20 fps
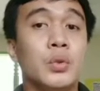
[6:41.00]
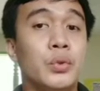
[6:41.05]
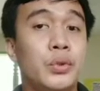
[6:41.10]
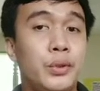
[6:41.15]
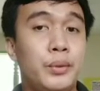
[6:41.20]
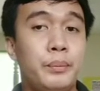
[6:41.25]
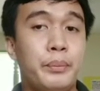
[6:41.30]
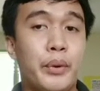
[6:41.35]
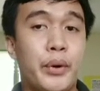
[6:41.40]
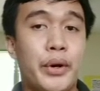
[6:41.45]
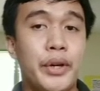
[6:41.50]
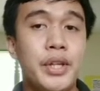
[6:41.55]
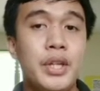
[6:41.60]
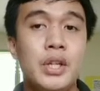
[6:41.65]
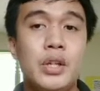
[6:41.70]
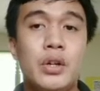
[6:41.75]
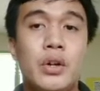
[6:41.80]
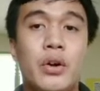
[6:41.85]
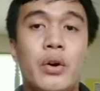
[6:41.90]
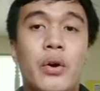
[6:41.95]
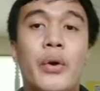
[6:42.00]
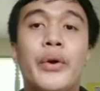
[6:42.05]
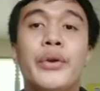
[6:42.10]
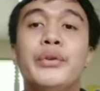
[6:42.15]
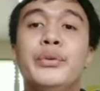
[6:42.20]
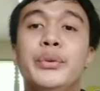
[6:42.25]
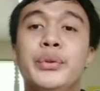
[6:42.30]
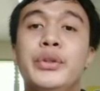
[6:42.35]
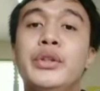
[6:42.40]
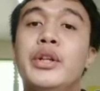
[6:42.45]
Good boy
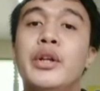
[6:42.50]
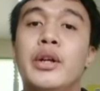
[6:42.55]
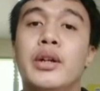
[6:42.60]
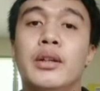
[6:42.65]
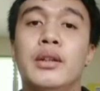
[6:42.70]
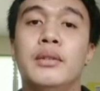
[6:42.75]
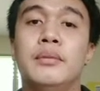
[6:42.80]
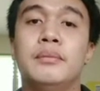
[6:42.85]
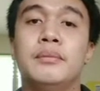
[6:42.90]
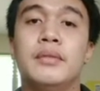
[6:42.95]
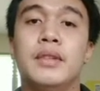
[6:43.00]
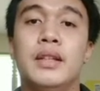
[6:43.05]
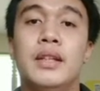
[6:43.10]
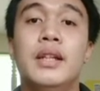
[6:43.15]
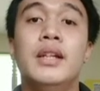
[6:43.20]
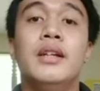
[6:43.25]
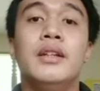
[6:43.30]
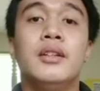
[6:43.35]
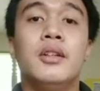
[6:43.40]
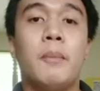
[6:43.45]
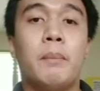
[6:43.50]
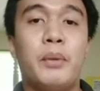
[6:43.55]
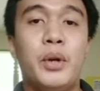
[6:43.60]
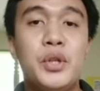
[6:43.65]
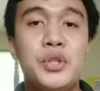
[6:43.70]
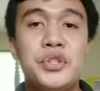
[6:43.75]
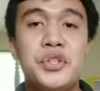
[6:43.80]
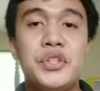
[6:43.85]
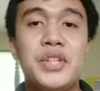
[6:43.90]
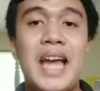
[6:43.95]
or good girl. The
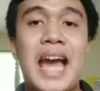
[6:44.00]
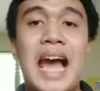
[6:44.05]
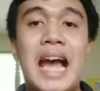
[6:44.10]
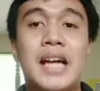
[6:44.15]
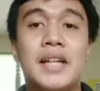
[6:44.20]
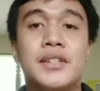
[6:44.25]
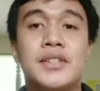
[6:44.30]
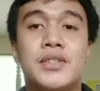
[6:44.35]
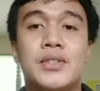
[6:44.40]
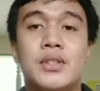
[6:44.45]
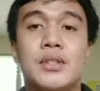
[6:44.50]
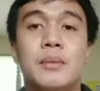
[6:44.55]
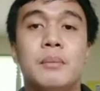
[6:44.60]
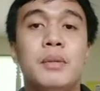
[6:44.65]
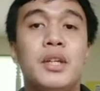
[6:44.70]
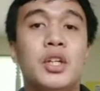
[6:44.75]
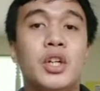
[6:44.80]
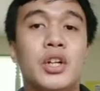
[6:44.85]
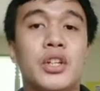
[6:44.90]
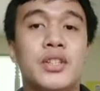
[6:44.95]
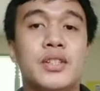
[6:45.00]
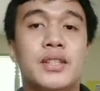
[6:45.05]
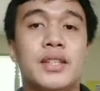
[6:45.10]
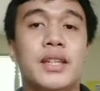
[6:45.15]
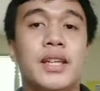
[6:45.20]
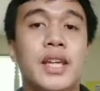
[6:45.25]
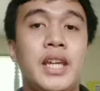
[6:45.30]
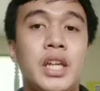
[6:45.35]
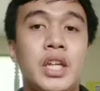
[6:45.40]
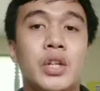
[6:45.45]
person acts because
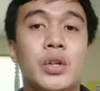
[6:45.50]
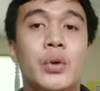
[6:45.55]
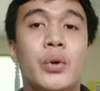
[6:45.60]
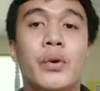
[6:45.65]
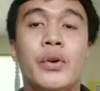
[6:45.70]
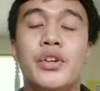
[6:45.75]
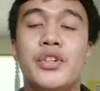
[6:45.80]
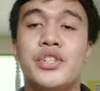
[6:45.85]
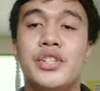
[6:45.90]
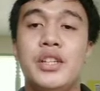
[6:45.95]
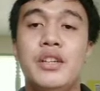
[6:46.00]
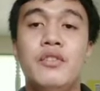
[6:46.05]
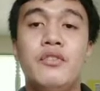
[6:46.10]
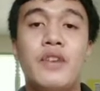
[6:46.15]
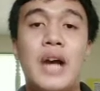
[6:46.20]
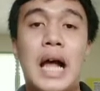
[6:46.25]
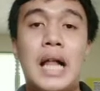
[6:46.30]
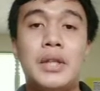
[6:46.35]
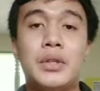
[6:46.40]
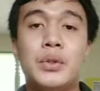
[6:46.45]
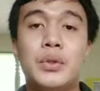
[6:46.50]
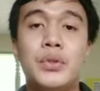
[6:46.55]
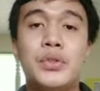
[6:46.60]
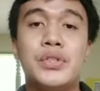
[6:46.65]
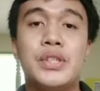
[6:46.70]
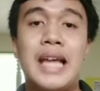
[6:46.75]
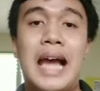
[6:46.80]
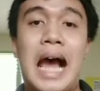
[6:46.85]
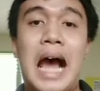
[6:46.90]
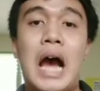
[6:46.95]
he or she
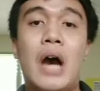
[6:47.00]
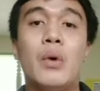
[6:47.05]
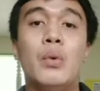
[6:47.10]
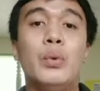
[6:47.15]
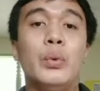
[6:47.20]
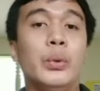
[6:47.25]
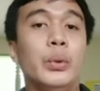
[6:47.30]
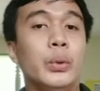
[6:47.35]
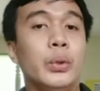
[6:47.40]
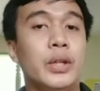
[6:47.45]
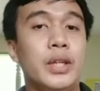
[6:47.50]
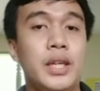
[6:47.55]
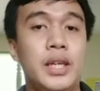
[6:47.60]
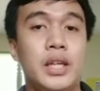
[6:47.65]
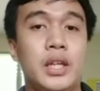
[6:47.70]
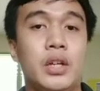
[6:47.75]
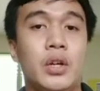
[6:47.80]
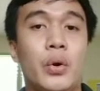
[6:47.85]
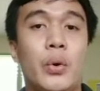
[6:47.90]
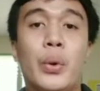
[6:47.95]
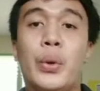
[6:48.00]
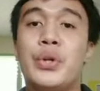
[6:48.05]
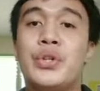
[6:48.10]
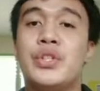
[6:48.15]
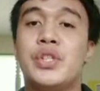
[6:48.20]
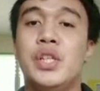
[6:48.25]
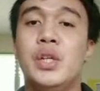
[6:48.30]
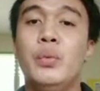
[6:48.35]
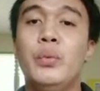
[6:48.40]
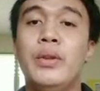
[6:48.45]
values how he or
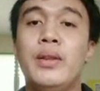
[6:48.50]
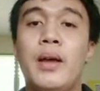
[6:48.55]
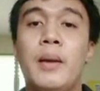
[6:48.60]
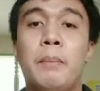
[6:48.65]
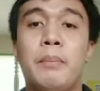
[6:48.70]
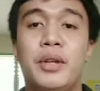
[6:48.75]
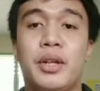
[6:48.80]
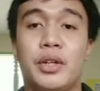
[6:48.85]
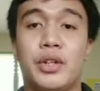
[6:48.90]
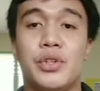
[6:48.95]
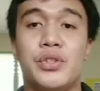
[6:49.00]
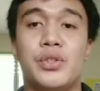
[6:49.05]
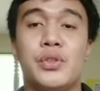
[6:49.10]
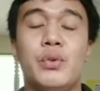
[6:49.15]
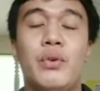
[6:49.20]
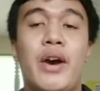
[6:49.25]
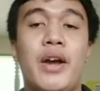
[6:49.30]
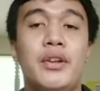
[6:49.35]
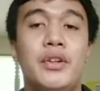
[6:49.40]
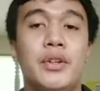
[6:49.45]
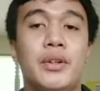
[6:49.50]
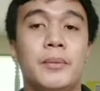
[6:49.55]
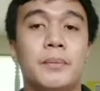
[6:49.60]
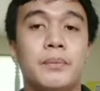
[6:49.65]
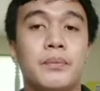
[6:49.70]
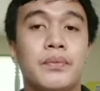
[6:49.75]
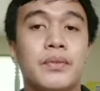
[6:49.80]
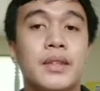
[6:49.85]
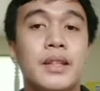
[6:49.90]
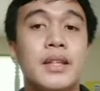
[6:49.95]
she will appear to others.
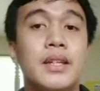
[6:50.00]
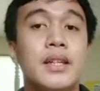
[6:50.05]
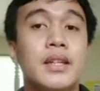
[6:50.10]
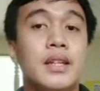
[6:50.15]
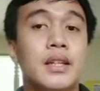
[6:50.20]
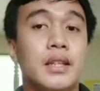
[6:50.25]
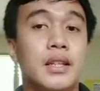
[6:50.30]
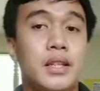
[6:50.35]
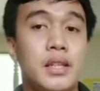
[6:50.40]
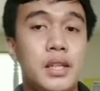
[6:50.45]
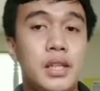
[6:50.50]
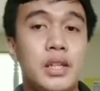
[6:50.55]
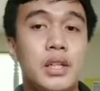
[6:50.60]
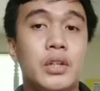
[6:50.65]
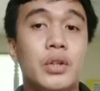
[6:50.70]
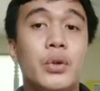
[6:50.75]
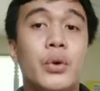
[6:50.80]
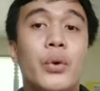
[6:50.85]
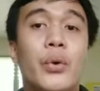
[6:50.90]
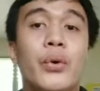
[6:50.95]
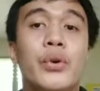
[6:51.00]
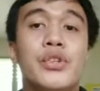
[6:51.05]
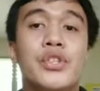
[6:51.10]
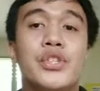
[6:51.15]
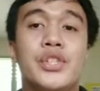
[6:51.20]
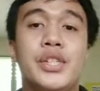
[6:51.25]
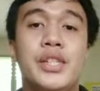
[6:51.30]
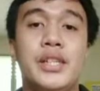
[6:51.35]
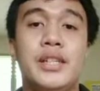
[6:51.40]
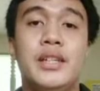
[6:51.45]
He or
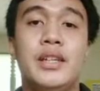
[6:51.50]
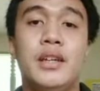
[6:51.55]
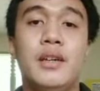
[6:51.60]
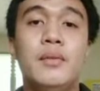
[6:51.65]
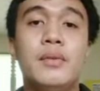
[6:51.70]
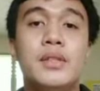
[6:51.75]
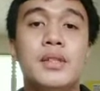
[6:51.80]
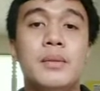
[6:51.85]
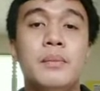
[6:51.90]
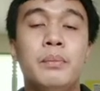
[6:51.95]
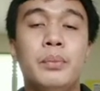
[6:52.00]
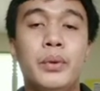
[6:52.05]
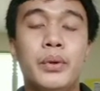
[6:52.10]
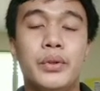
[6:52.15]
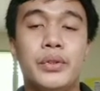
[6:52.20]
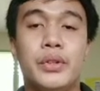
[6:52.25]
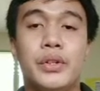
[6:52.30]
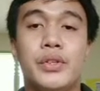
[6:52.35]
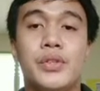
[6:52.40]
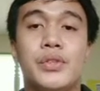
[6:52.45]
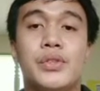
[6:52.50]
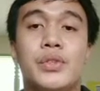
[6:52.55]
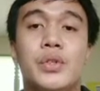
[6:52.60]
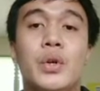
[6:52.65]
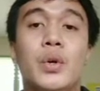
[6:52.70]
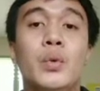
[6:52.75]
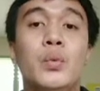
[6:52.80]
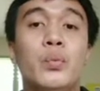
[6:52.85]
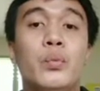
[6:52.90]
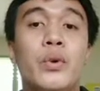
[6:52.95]
she gives
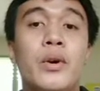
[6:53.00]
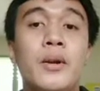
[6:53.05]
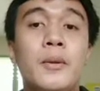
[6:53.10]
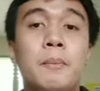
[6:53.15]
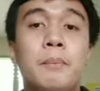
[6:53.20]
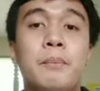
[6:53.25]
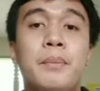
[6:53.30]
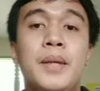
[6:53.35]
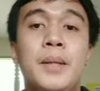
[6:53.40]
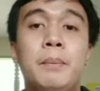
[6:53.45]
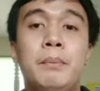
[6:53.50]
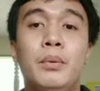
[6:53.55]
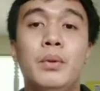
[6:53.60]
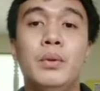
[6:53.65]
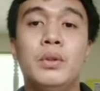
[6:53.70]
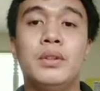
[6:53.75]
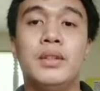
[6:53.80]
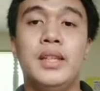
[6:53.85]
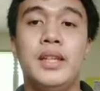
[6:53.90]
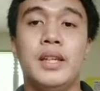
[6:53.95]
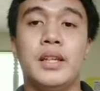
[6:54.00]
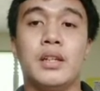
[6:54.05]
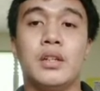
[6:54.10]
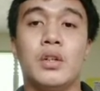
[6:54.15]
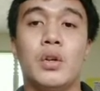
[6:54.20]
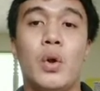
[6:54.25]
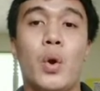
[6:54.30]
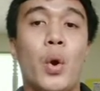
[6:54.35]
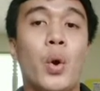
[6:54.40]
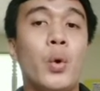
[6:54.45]
importance on what people think
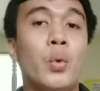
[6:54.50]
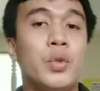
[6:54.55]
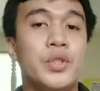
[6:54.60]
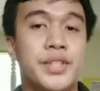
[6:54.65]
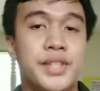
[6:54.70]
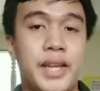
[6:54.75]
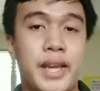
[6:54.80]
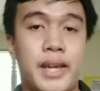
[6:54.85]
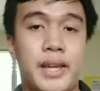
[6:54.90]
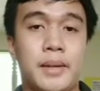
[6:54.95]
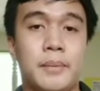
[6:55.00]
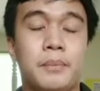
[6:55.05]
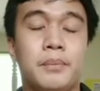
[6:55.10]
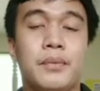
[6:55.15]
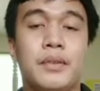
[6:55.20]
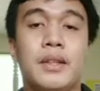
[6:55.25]
or say.